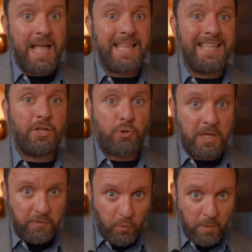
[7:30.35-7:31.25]
and they
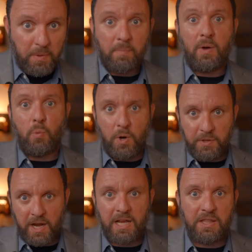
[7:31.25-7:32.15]
transformed them. One
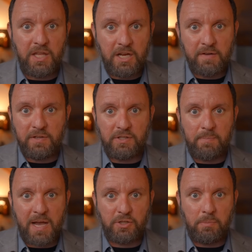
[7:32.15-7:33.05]
that I can think of is St.
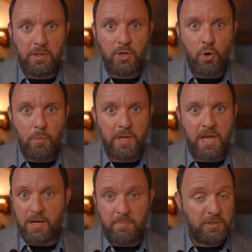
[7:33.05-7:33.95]
Maximilian Kolbe. He
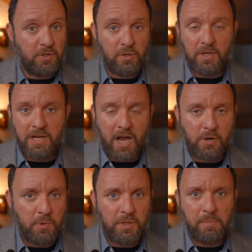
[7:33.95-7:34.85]
had a mystical
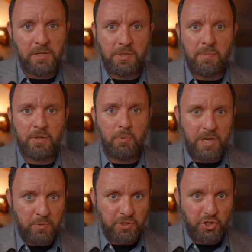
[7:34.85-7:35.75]
encounter with the Blessed Mother when
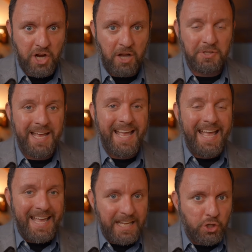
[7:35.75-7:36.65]
he was a child.
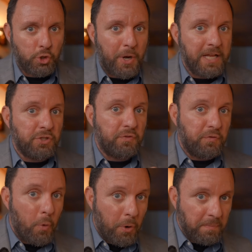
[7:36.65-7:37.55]
It
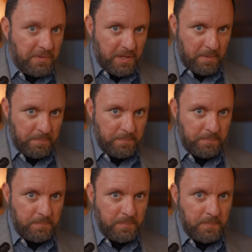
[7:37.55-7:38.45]
transformed them.
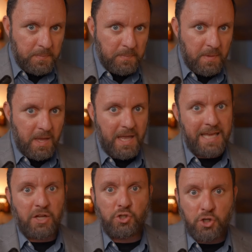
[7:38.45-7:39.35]

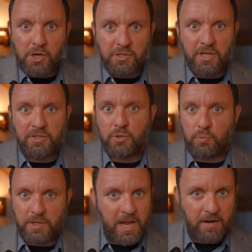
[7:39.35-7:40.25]
In a certain sense,
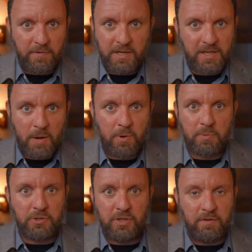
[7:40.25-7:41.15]
every time we
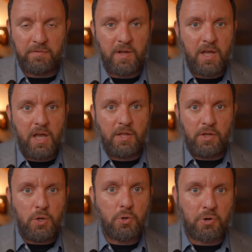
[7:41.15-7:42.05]
receive the
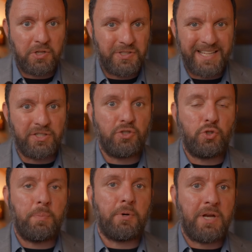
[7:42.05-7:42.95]
Eucharist, it's a
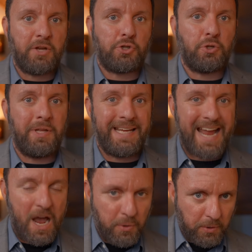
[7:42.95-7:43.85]
supernatural
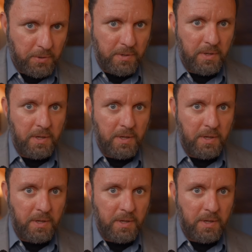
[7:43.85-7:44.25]
encounter.